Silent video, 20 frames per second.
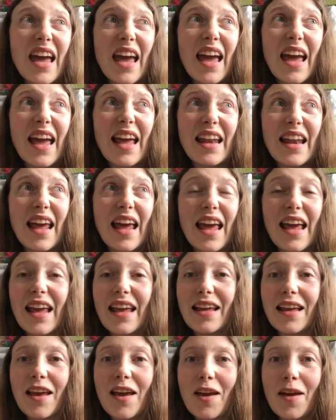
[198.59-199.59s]
in
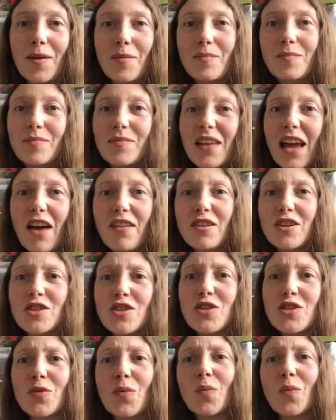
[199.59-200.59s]
a garage
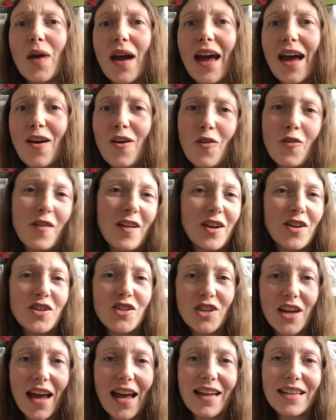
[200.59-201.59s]
somewhere or in a
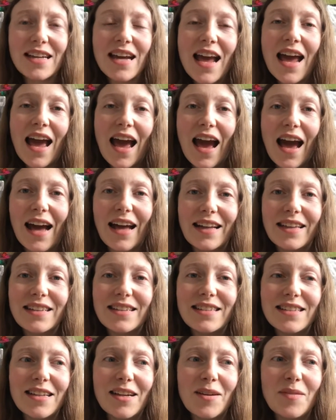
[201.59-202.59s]
shed,
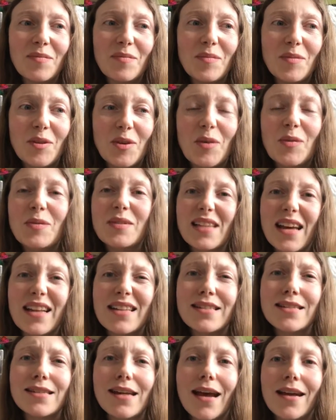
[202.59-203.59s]
and use that
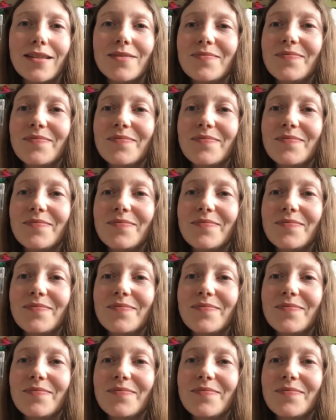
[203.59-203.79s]
instead.